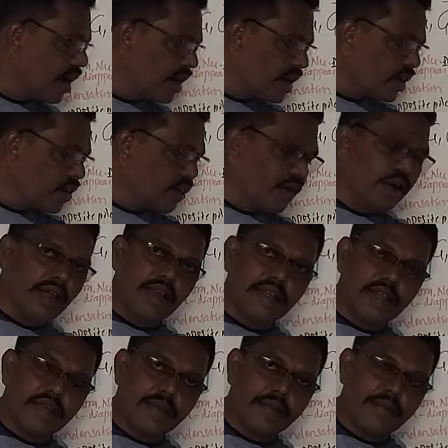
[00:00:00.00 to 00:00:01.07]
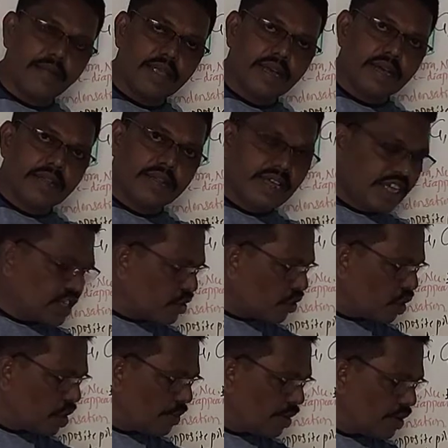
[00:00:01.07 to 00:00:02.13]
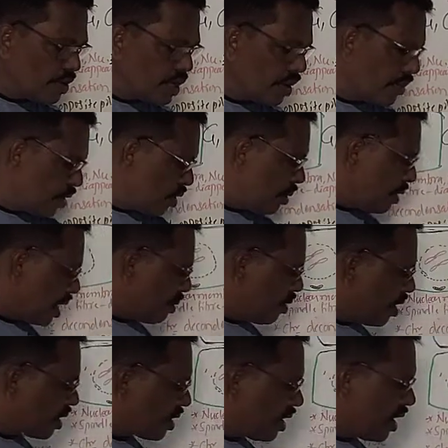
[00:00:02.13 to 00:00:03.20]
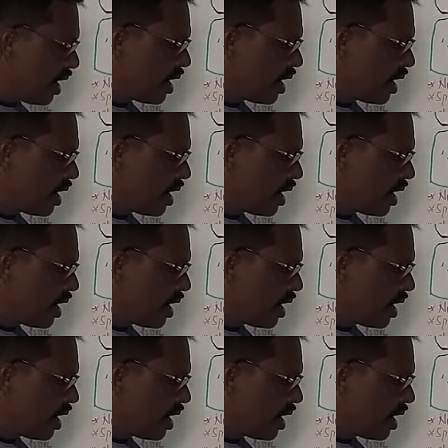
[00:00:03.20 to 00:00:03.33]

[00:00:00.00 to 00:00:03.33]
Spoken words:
Uncoiling. This chromosome, it will become what?